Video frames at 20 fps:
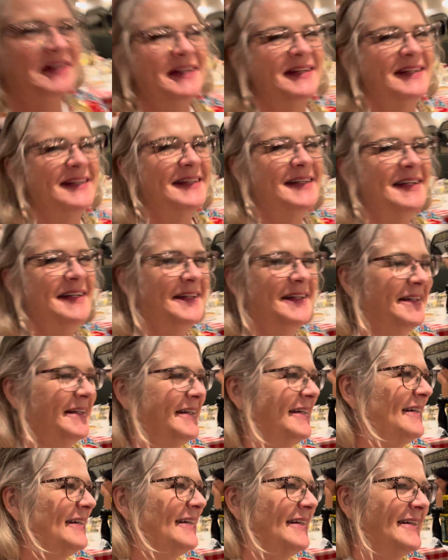step to
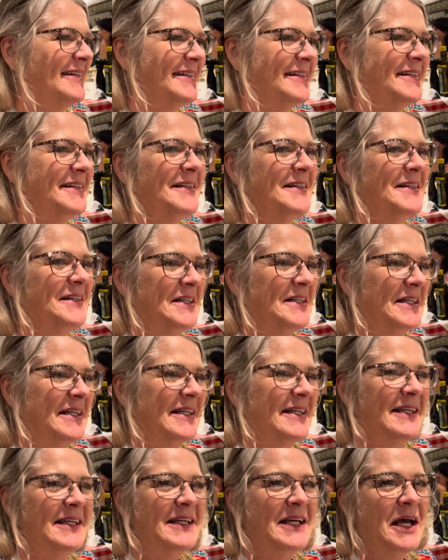admitting your problem,
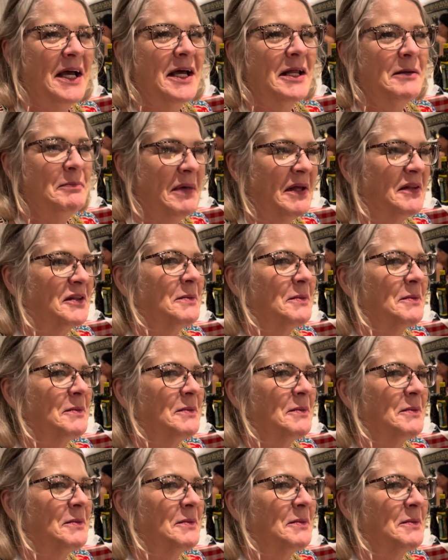Bob. Yeah, admit the